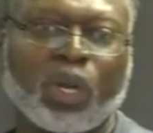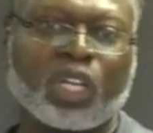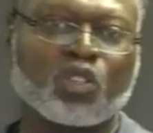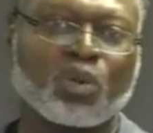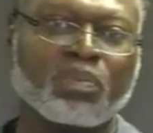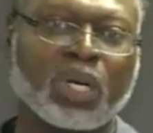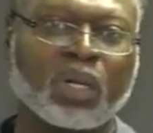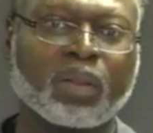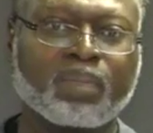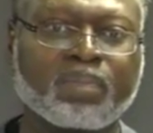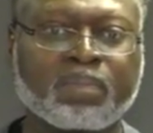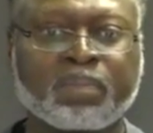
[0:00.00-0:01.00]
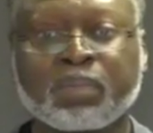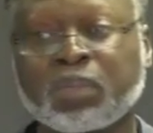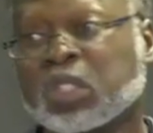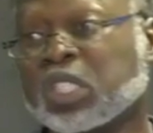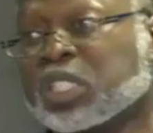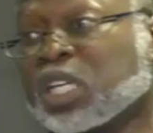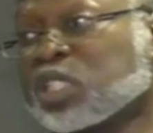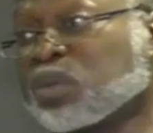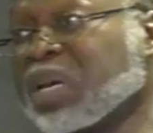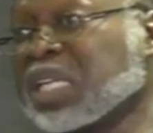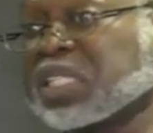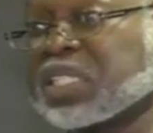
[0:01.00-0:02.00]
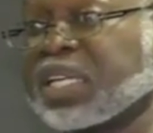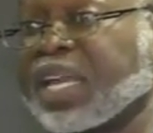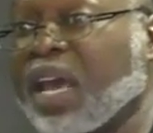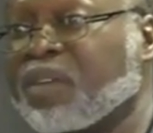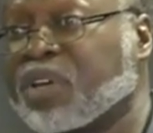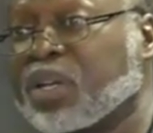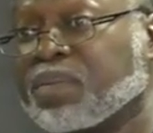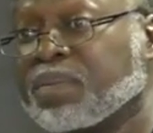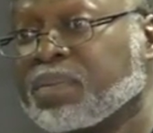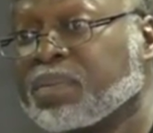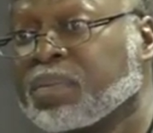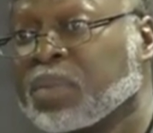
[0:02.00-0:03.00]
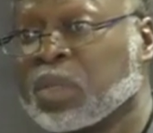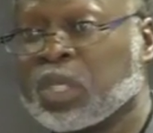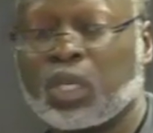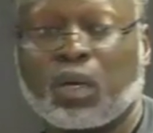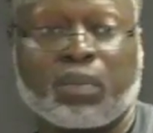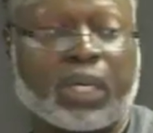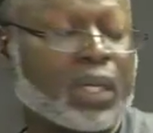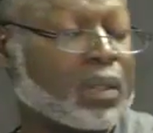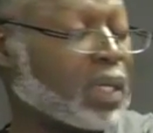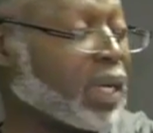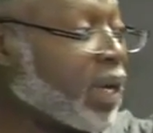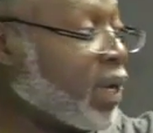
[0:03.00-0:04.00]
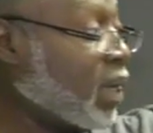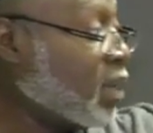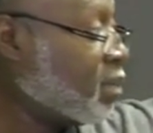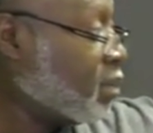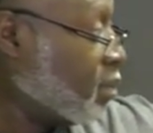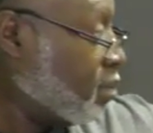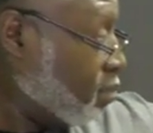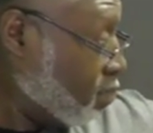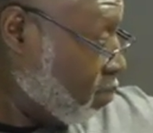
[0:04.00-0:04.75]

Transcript: weeks or month, she sends a message to David. Mm. Yo, man, look at Um,